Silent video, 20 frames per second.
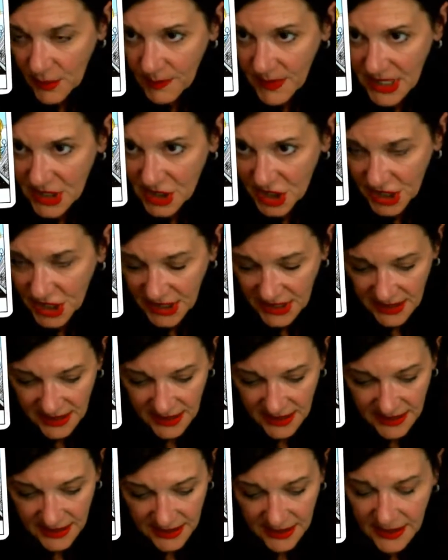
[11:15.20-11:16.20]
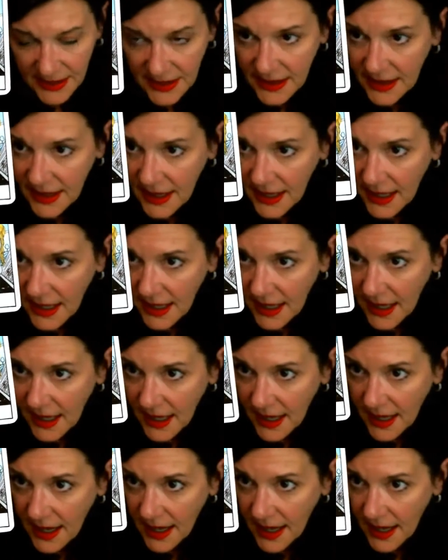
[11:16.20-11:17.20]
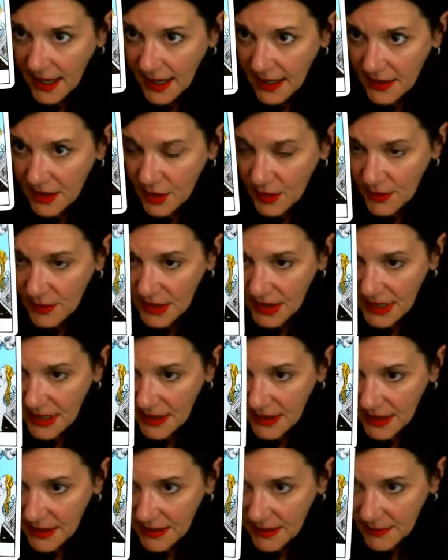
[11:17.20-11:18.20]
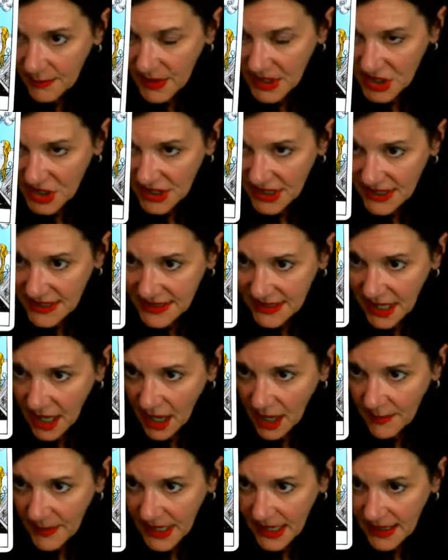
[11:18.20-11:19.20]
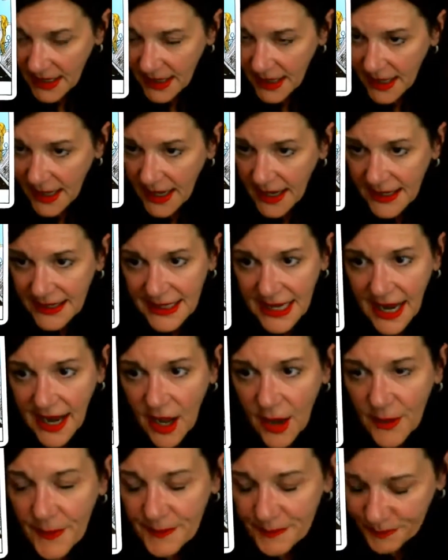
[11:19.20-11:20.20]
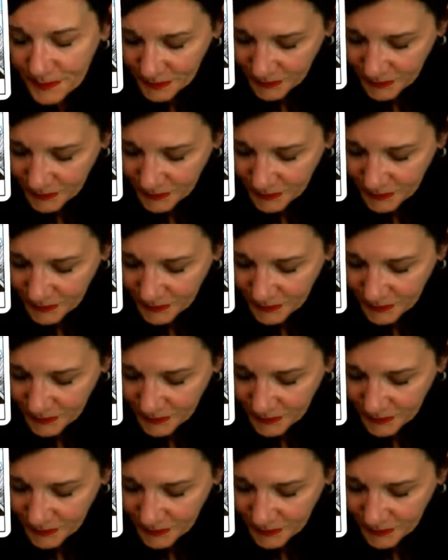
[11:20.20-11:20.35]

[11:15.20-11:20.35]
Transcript: be your mission. Your mission is coming. Now,